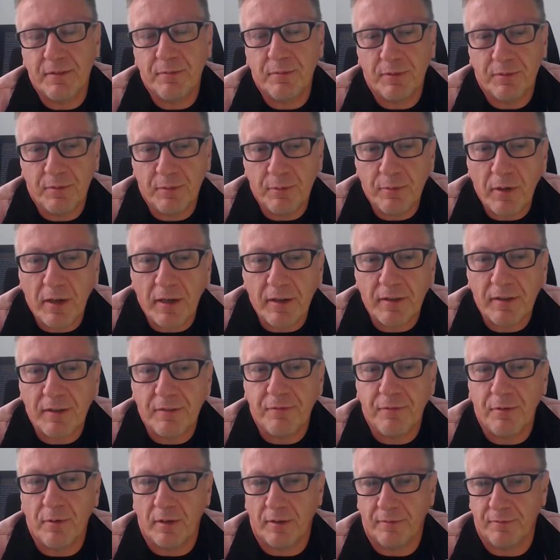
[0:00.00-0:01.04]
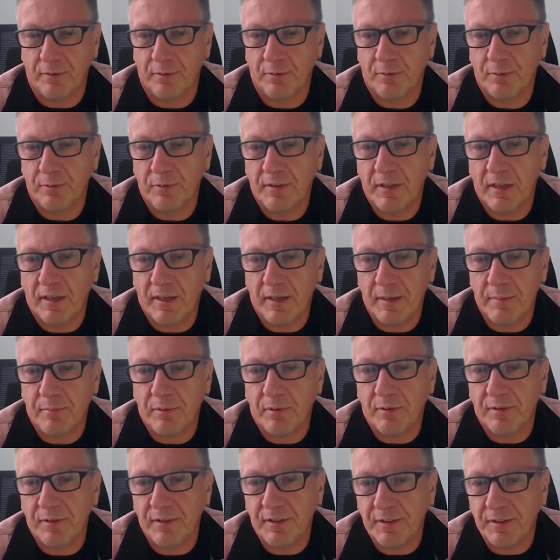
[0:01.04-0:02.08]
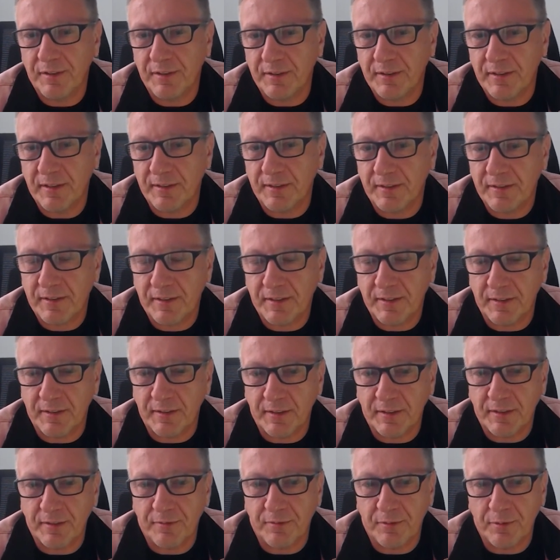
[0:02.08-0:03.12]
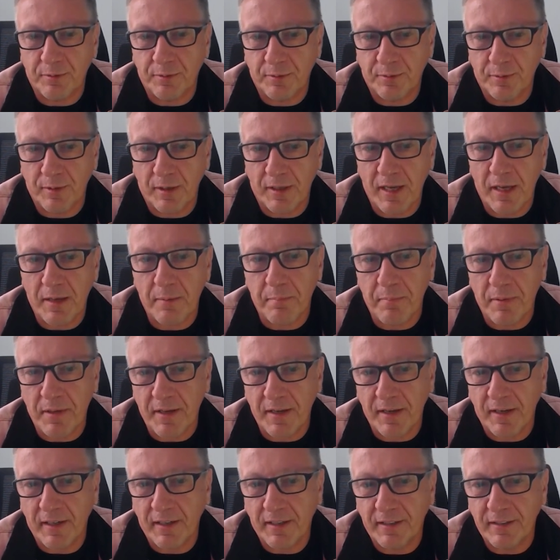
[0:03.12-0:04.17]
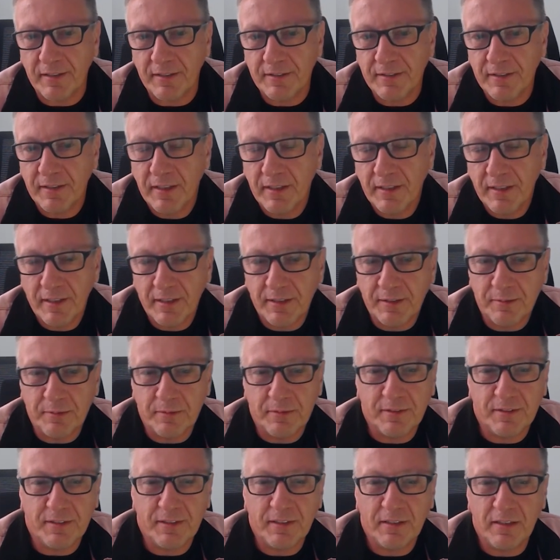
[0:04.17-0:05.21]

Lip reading: if you have a good library that can give you APIs, you still